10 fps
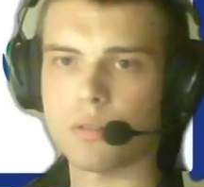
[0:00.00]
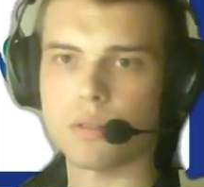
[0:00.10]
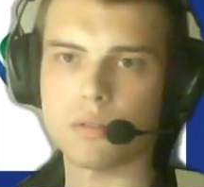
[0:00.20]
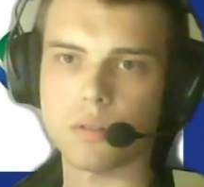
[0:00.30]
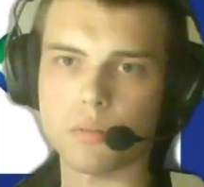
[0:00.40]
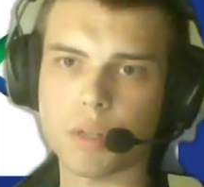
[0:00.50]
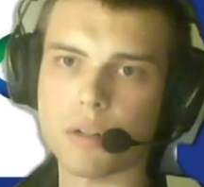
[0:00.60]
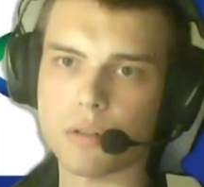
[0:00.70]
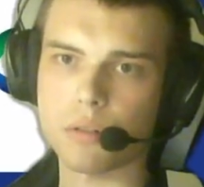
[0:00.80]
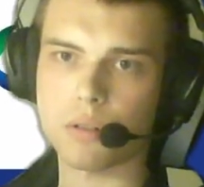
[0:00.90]
some
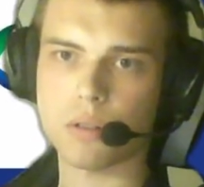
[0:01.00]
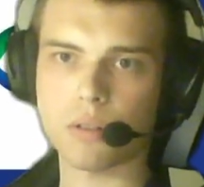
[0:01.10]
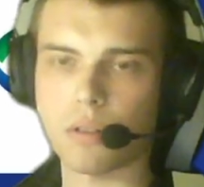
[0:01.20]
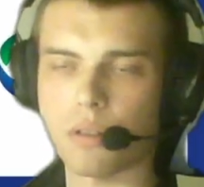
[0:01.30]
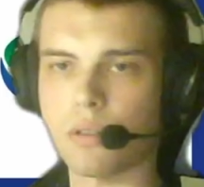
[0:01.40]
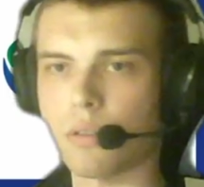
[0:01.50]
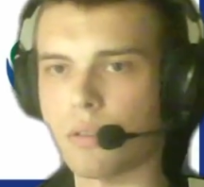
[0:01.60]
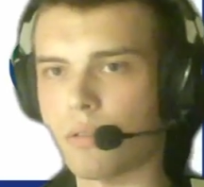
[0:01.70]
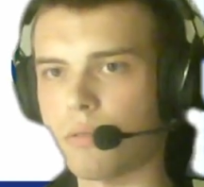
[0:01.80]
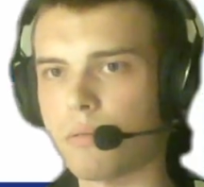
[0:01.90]
error
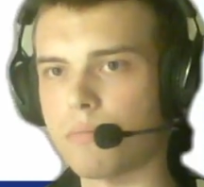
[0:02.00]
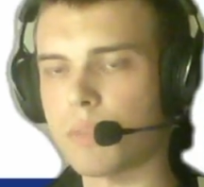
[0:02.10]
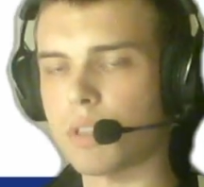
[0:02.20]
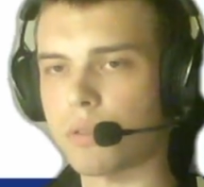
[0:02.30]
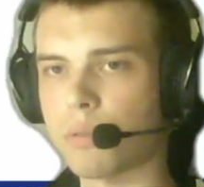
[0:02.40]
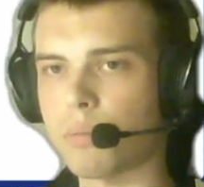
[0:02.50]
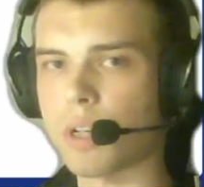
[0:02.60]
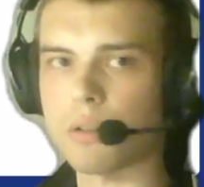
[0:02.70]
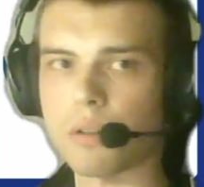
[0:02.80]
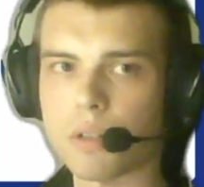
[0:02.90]
there's some
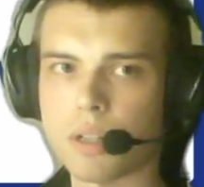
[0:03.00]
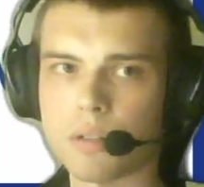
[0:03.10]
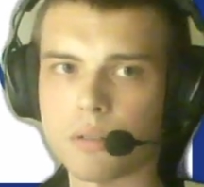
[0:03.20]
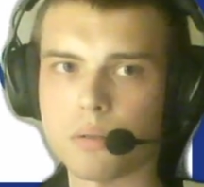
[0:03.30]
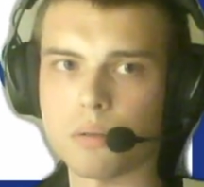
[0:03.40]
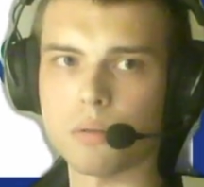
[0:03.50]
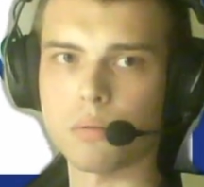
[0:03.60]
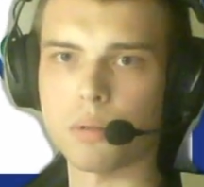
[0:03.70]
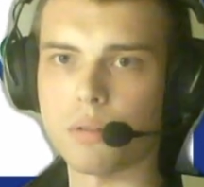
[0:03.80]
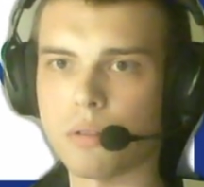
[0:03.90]
error and you
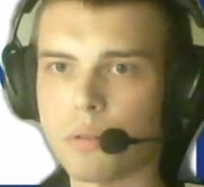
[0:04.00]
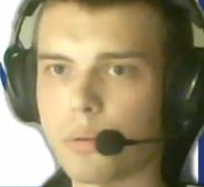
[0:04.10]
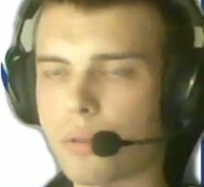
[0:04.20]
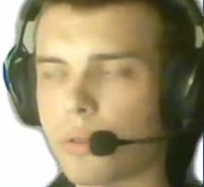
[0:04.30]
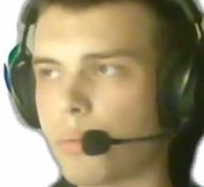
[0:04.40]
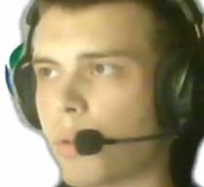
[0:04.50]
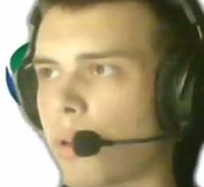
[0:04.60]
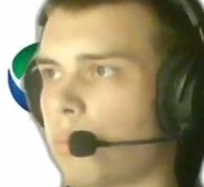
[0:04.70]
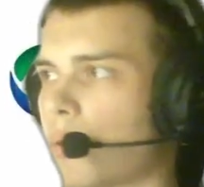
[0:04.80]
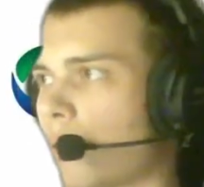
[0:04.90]
will lose your
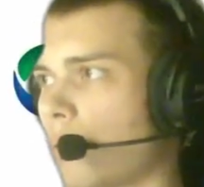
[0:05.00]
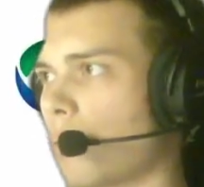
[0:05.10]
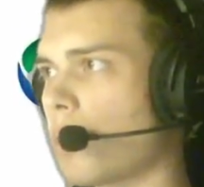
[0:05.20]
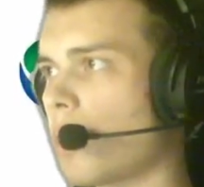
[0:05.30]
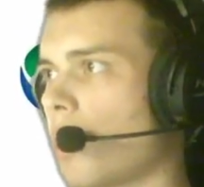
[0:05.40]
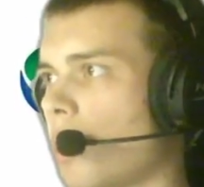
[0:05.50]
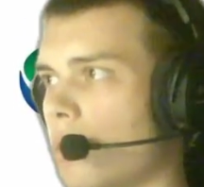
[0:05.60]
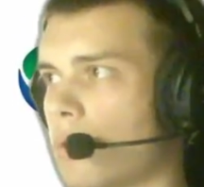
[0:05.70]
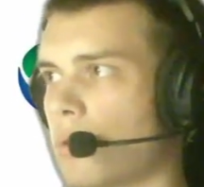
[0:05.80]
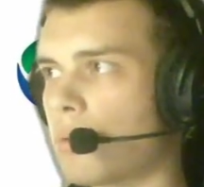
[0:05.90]
prompt. So it's a good